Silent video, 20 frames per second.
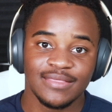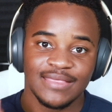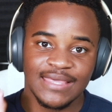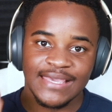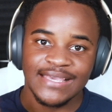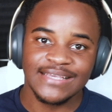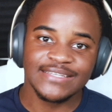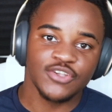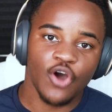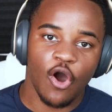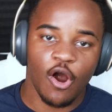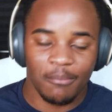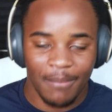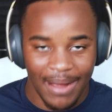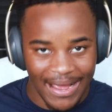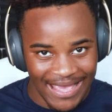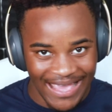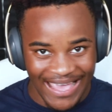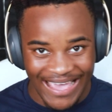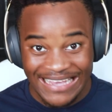These are
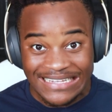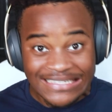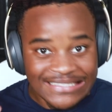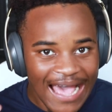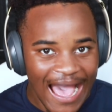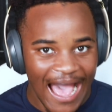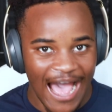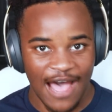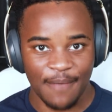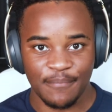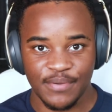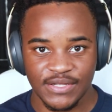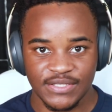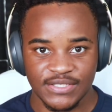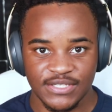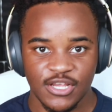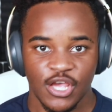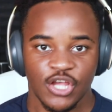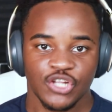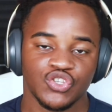my 8
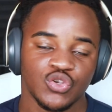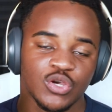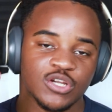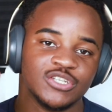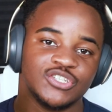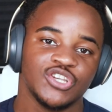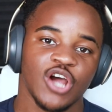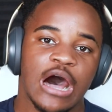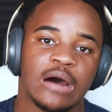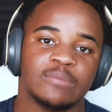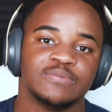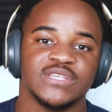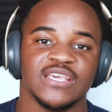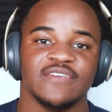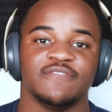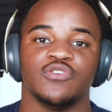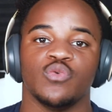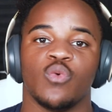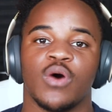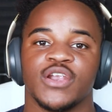habits to adopt
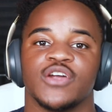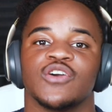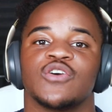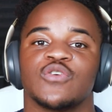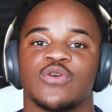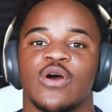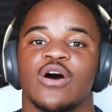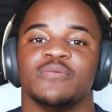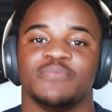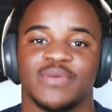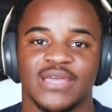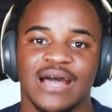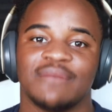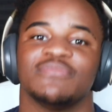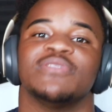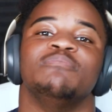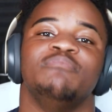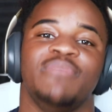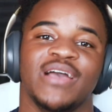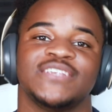if you want to grow and
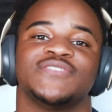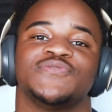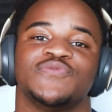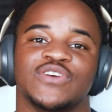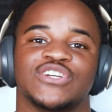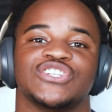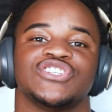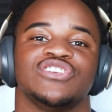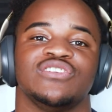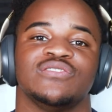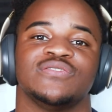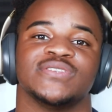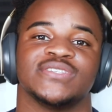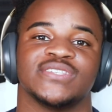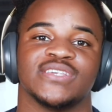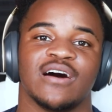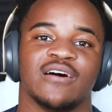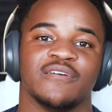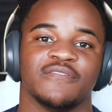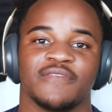become the best version of
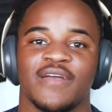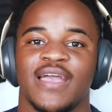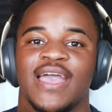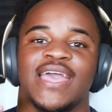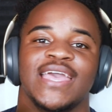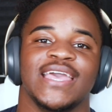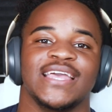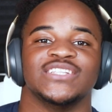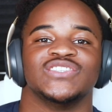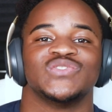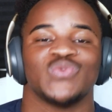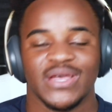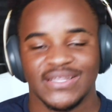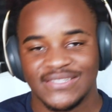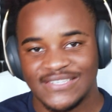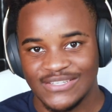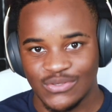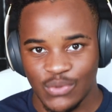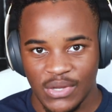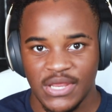yourself in
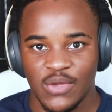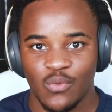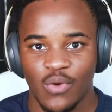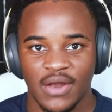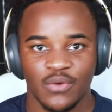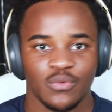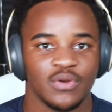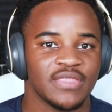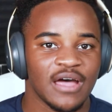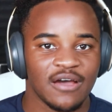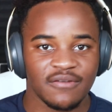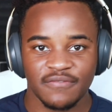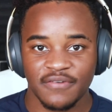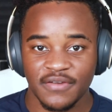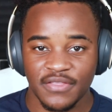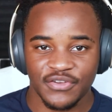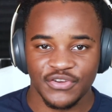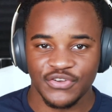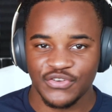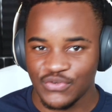2021. Without
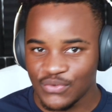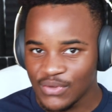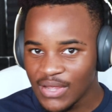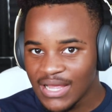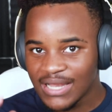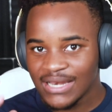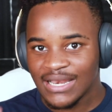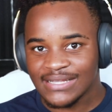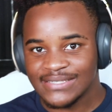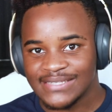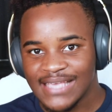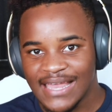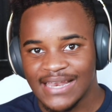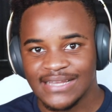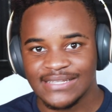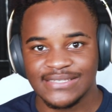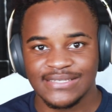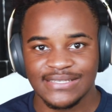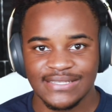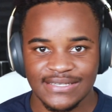further ado, let's get
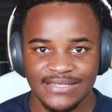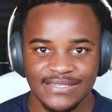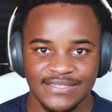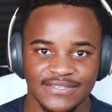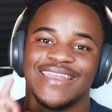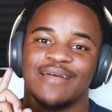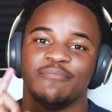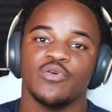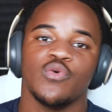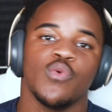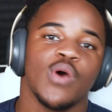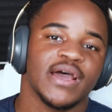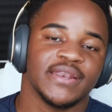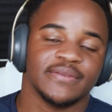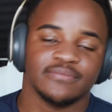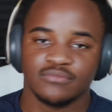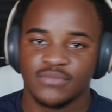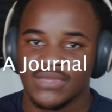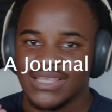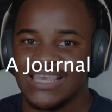into this. Number
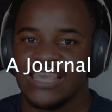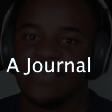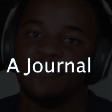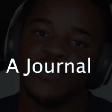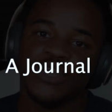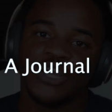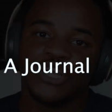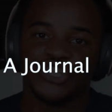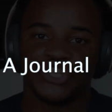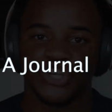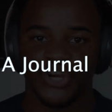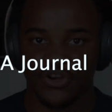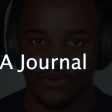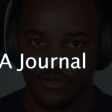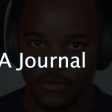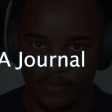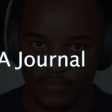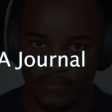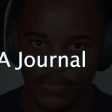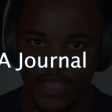one, keeping a
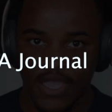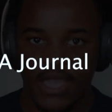journal.